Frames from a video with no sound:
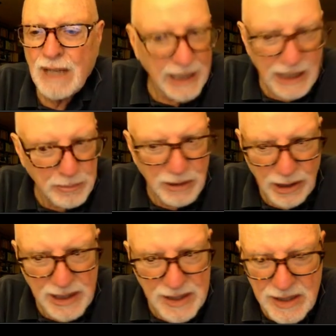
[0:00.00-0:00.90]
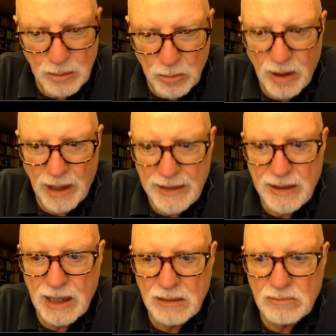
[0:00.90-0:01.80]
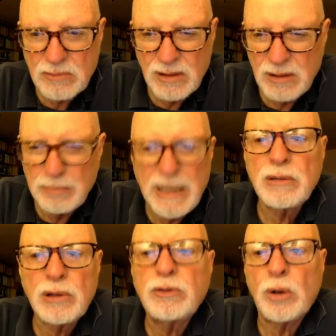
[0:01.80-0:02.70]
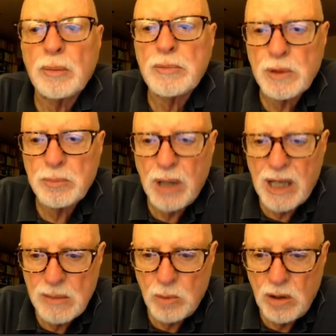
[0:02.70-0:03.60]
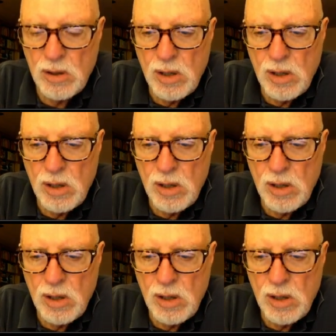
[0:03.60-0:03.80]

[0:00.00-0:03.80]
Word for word: and they can be very considerable, I think, many reforms were possible.